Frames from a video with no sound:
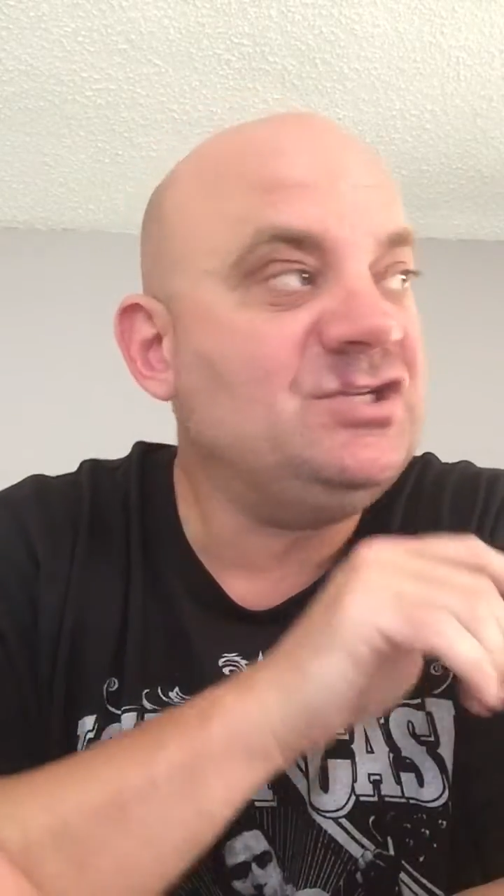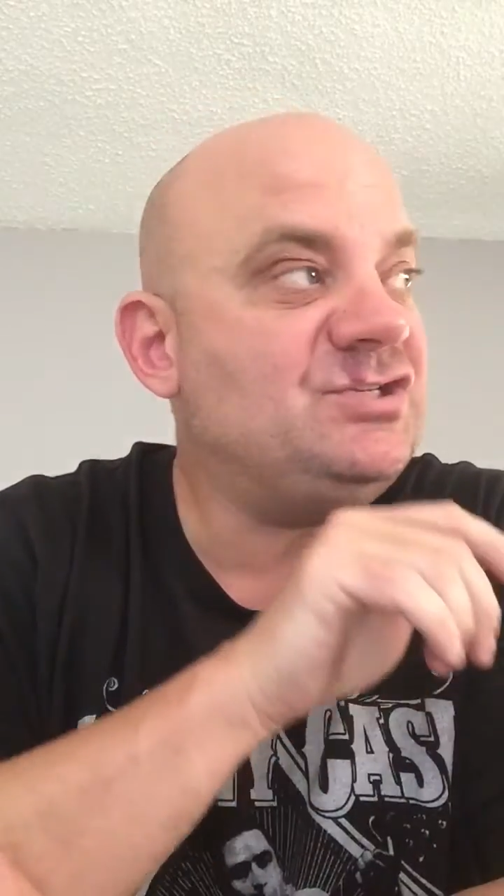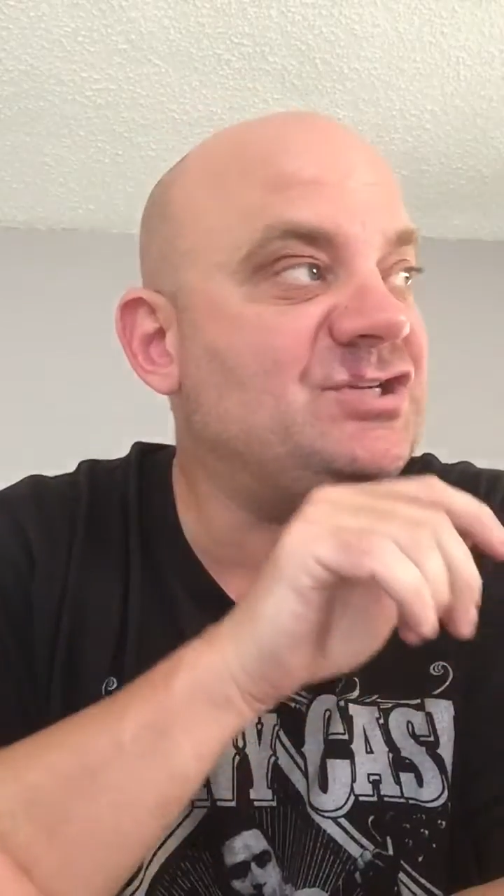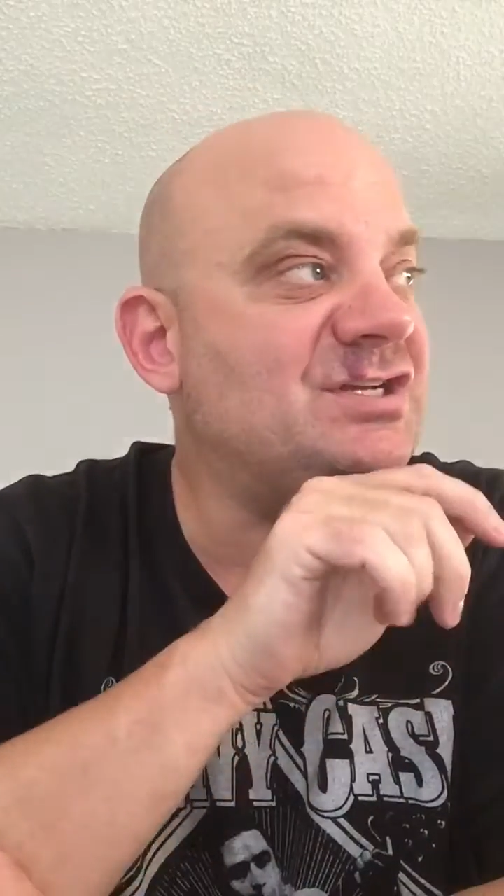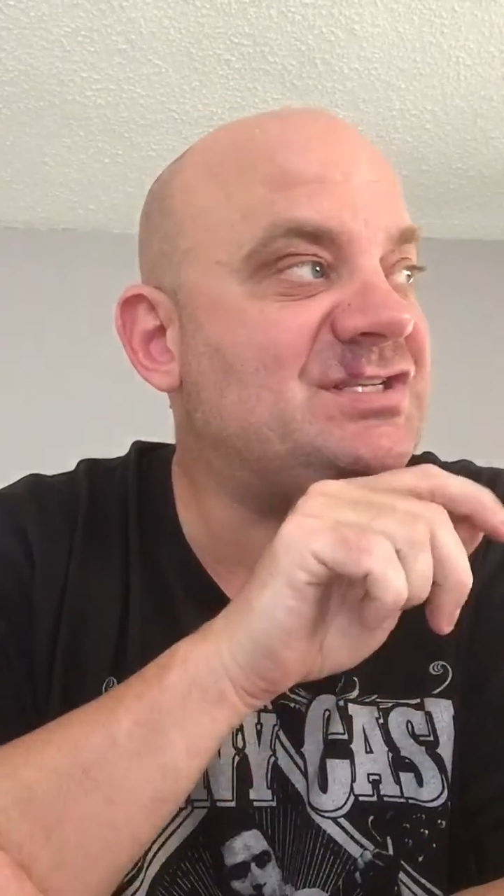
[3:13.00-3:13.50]

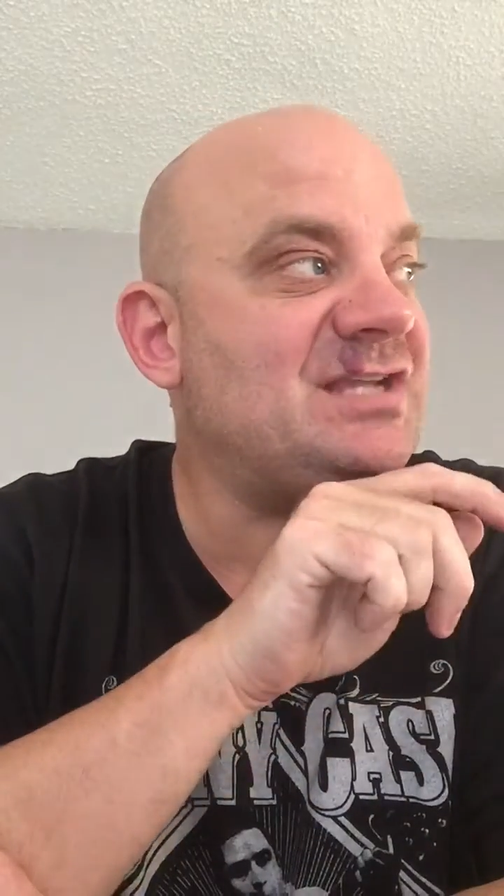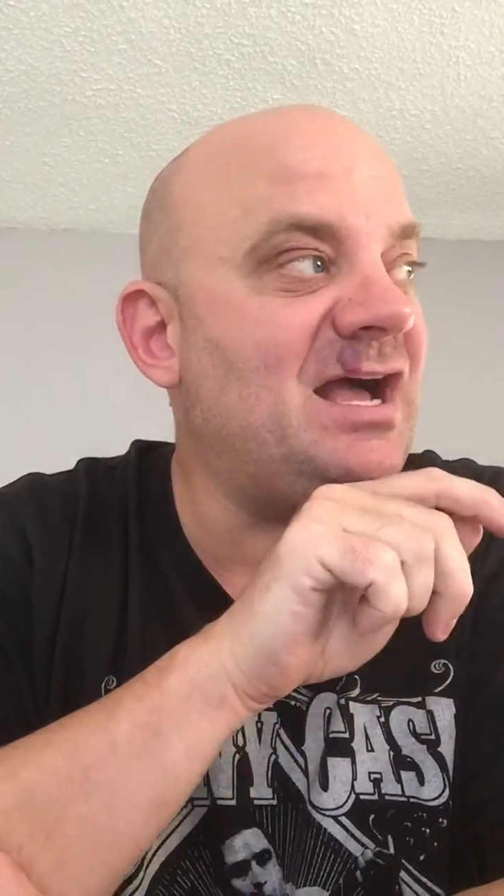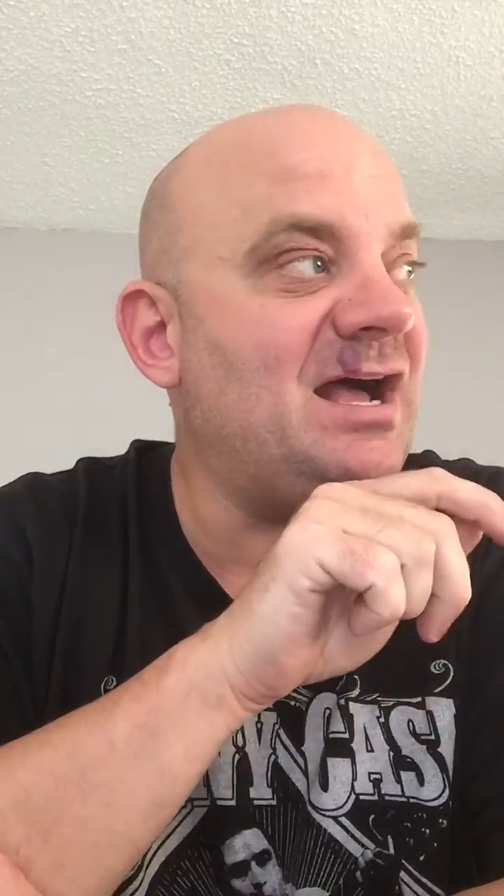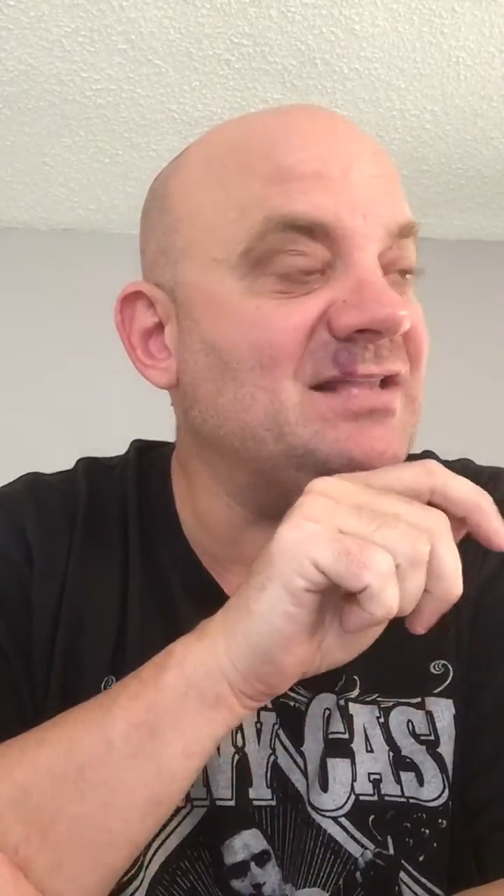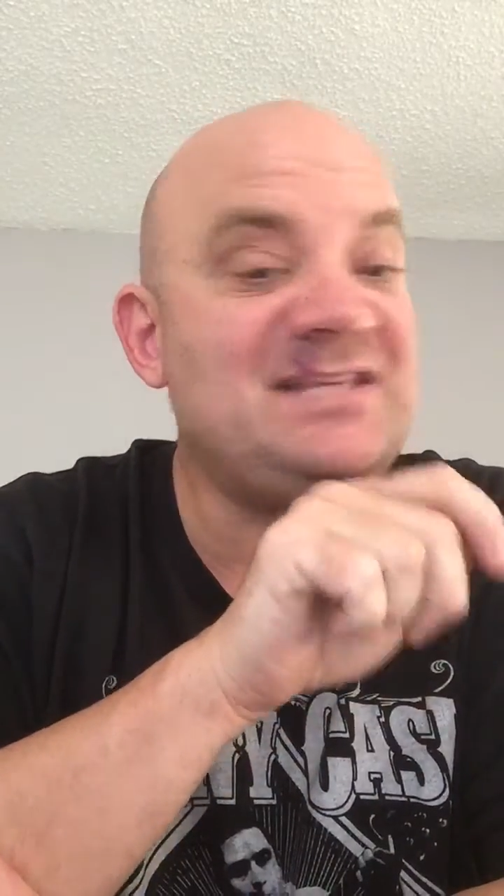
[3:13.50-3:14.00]
just
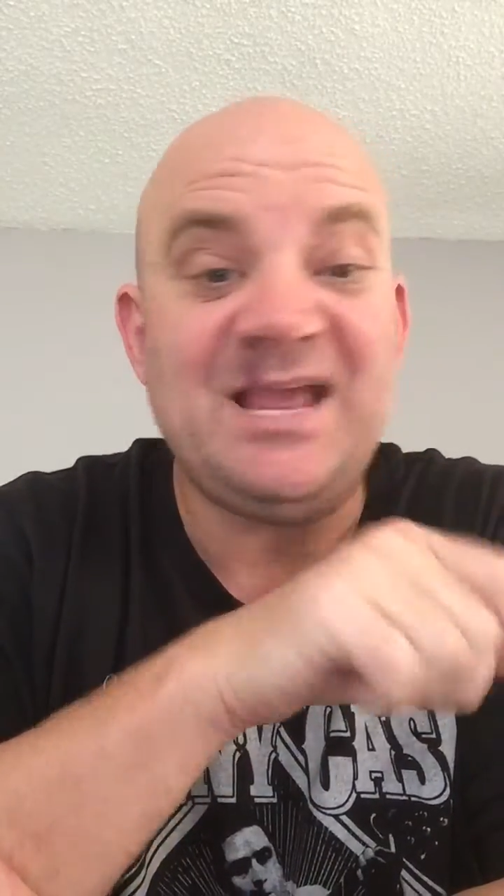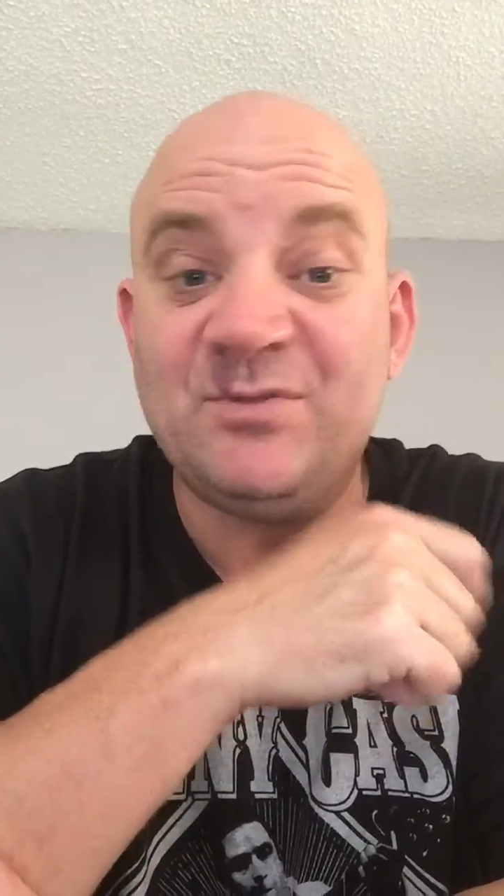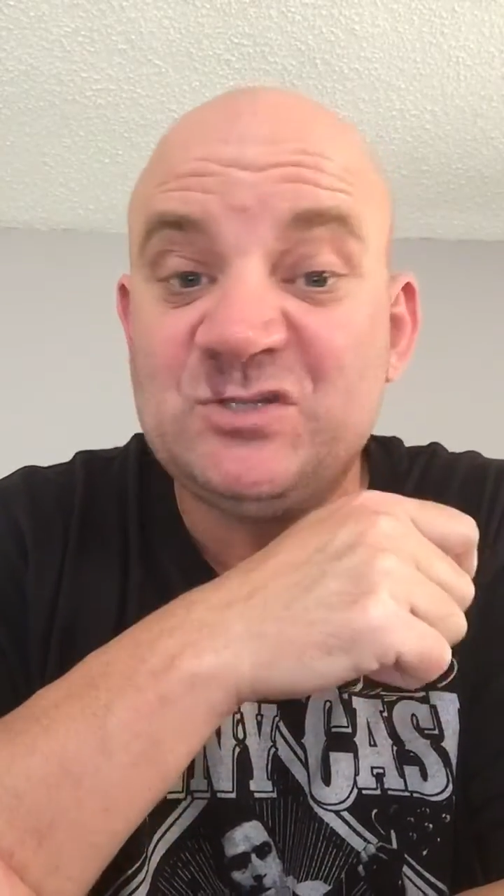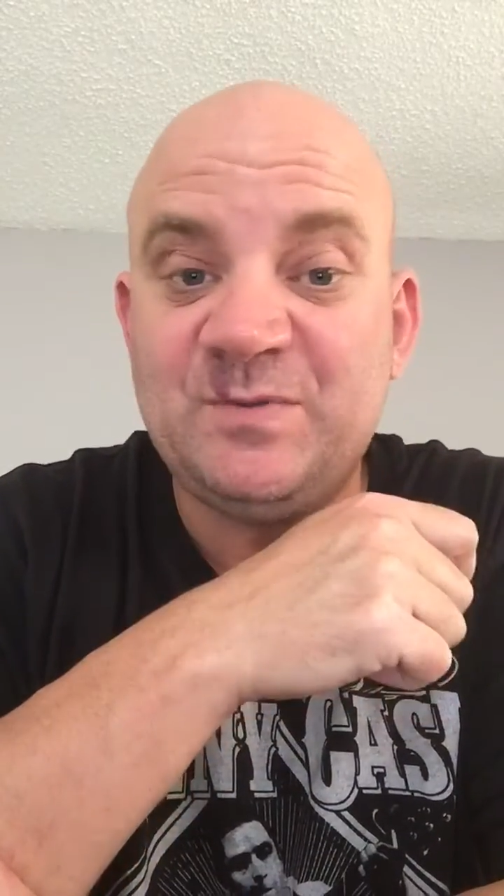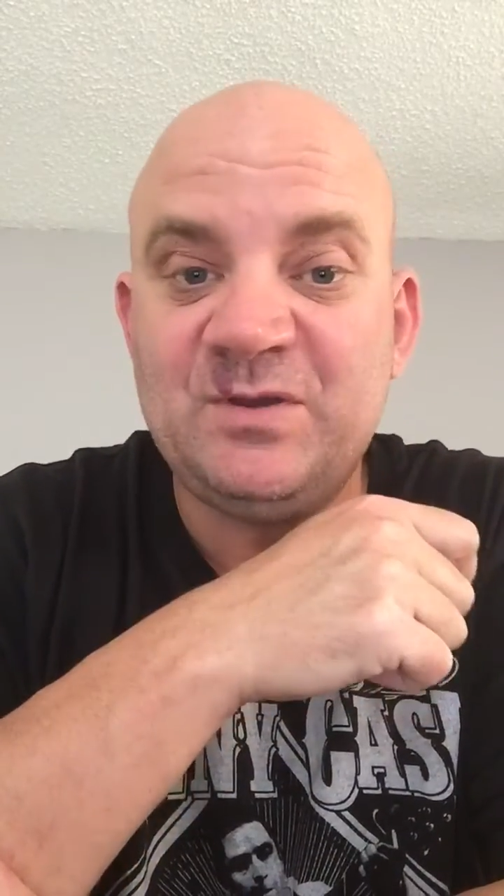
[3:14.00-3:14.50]
a
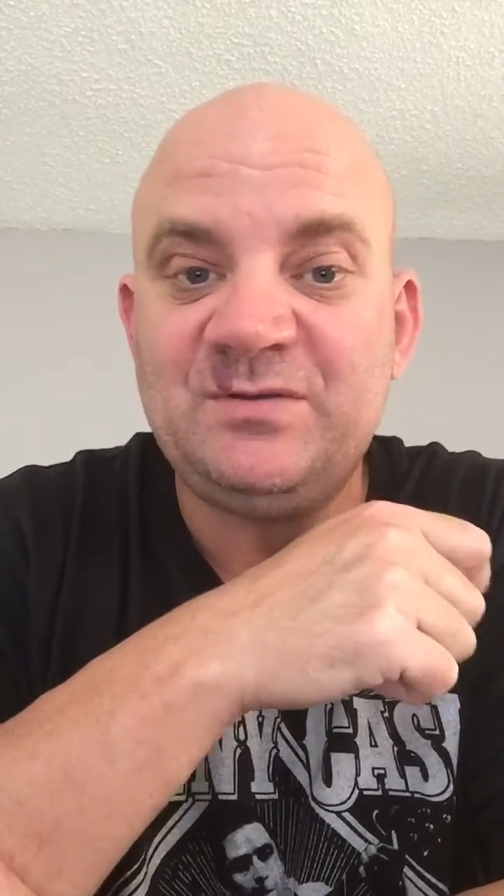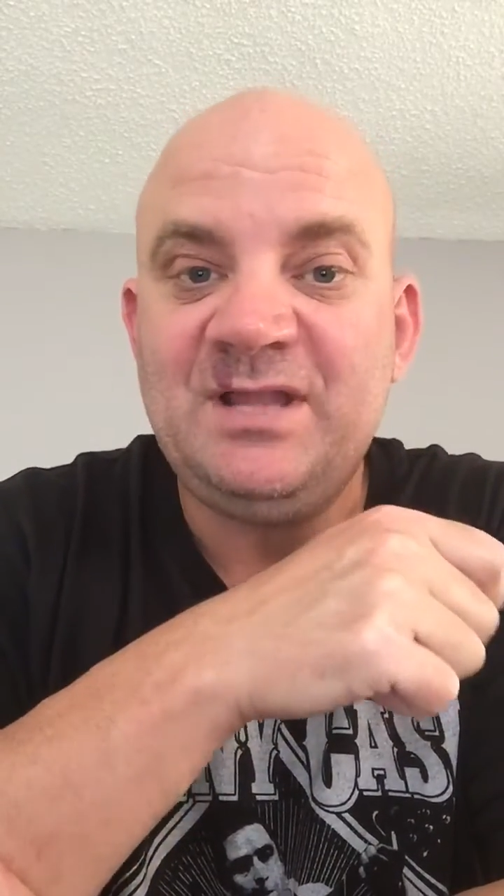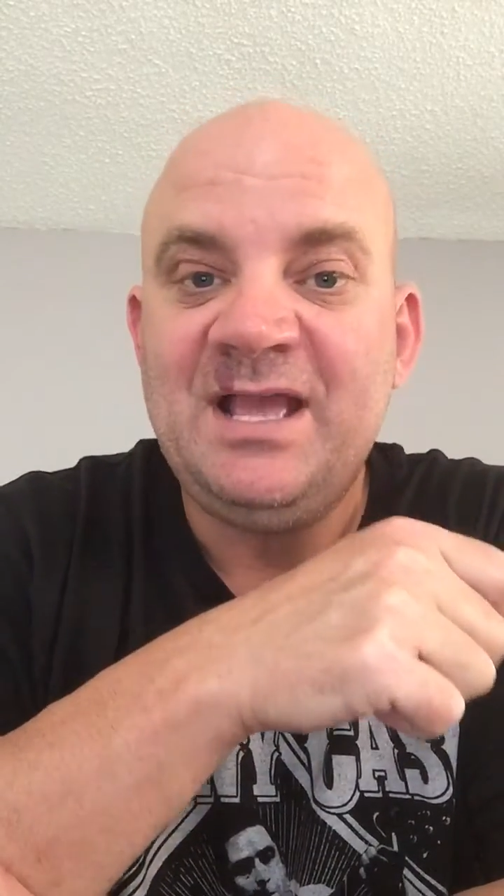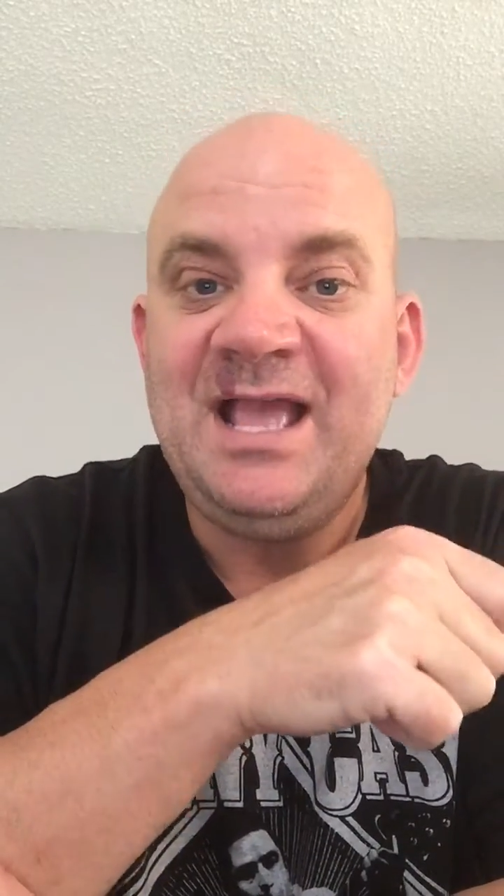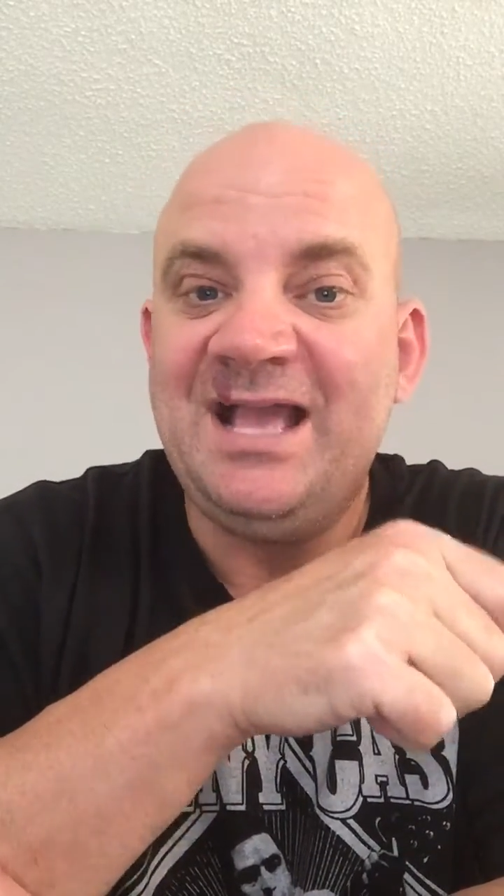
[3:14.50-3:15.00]
tablespoon,